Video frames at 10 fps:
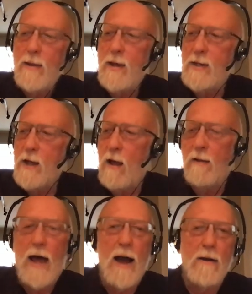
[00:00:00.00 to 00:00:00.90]
that's
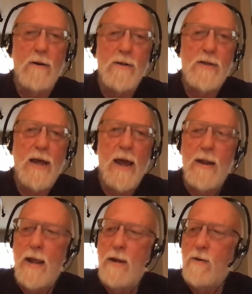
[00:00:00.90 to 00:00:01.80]
all lagers,
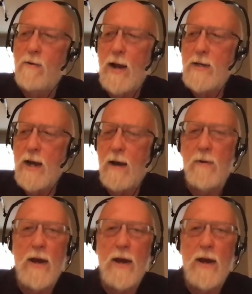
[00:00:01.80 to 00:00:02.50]
and they do a great job.